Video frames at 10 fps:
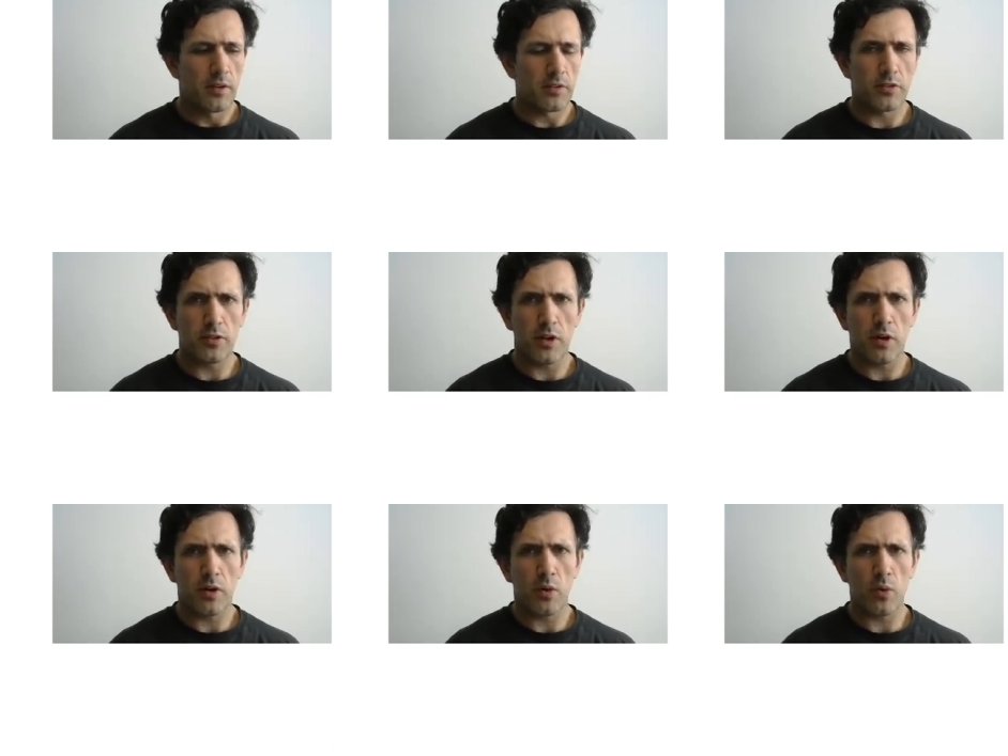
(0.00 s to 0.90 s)

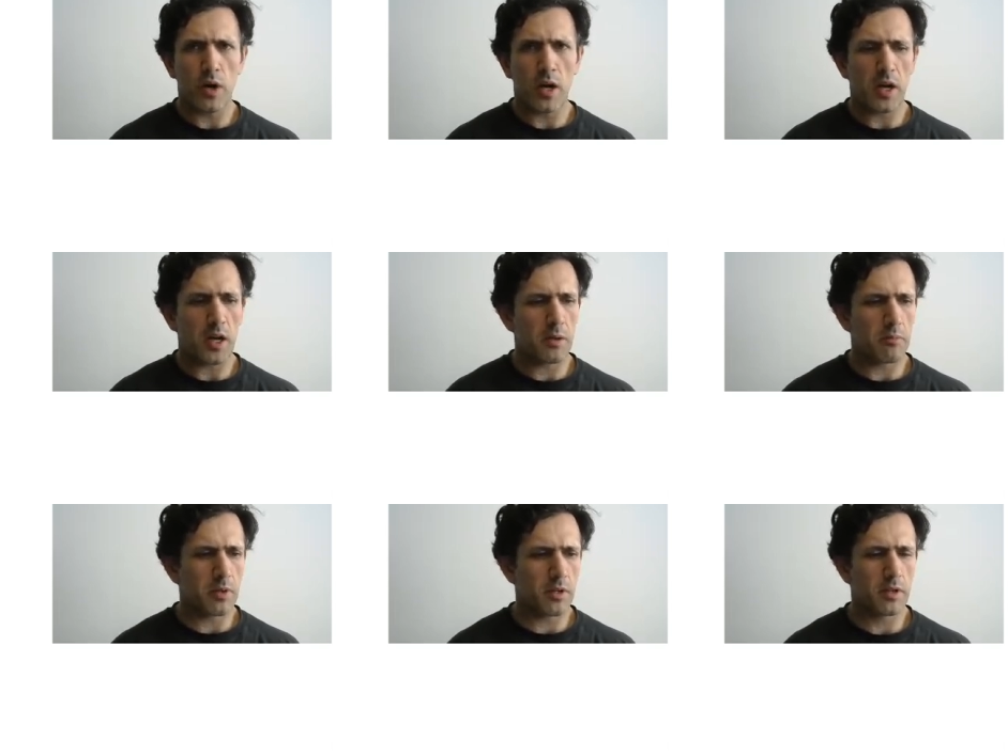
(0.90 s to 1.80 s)
So
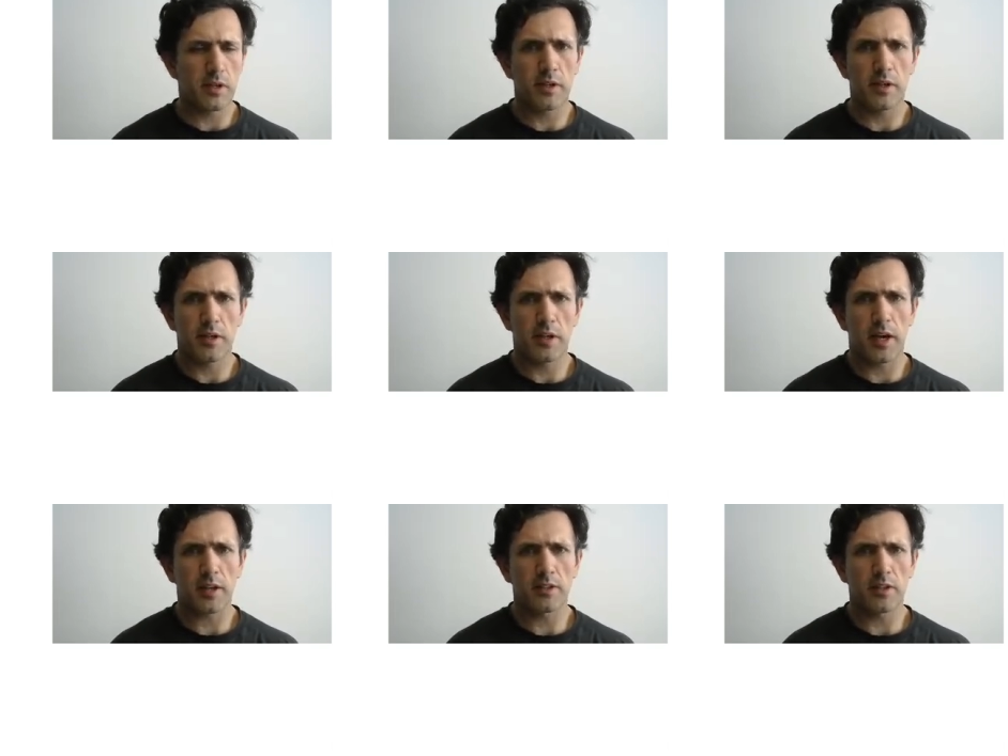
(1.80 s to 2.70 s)

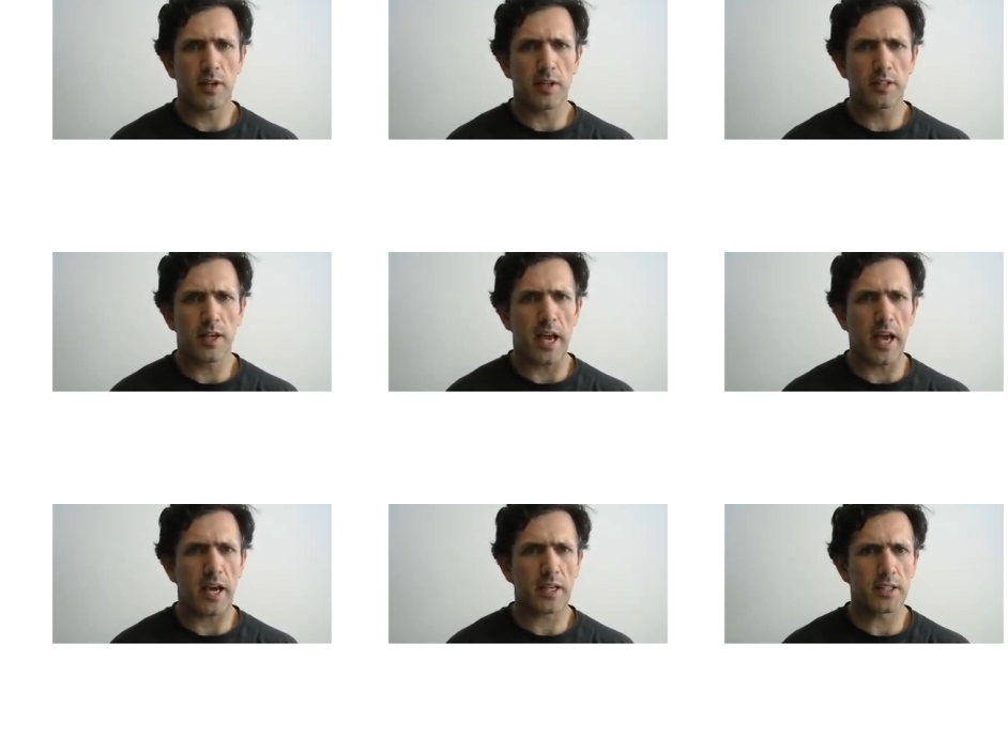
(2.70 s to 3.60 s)
yeah, so let's say
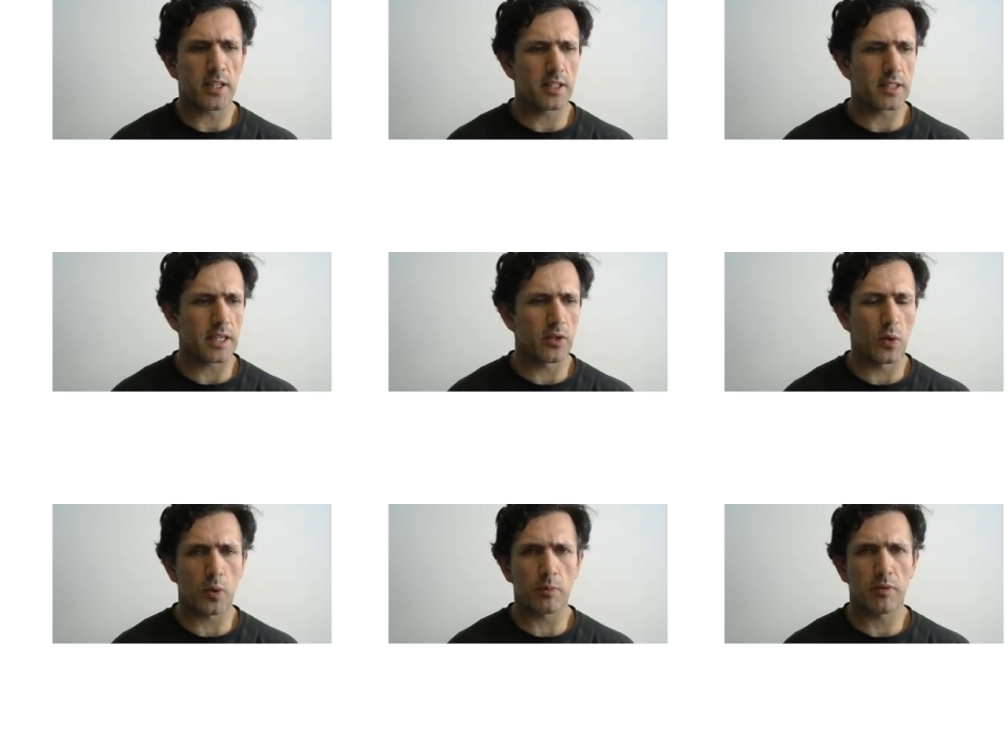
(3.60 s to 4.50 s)
X is a
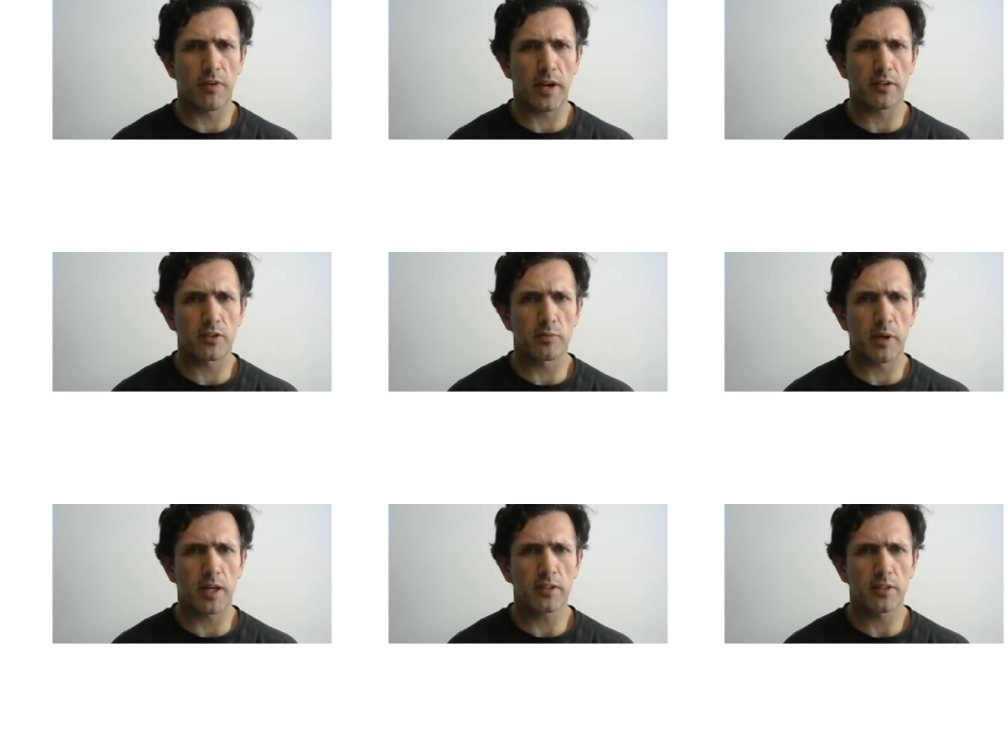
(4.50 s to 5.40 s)
normed vector
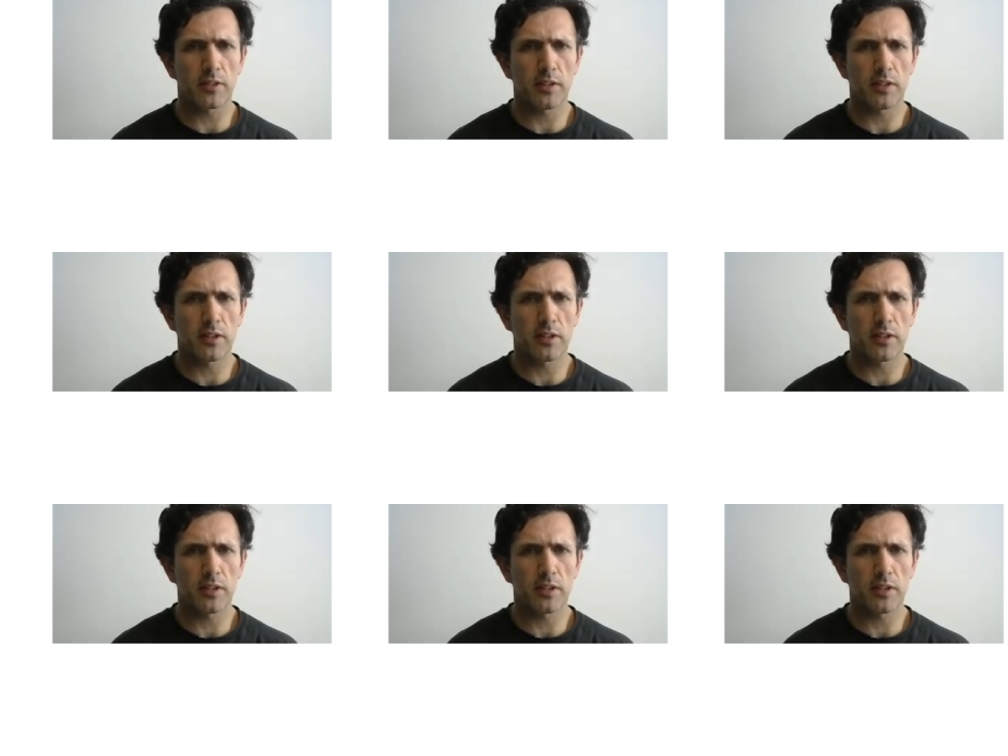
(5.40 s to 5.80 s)
space.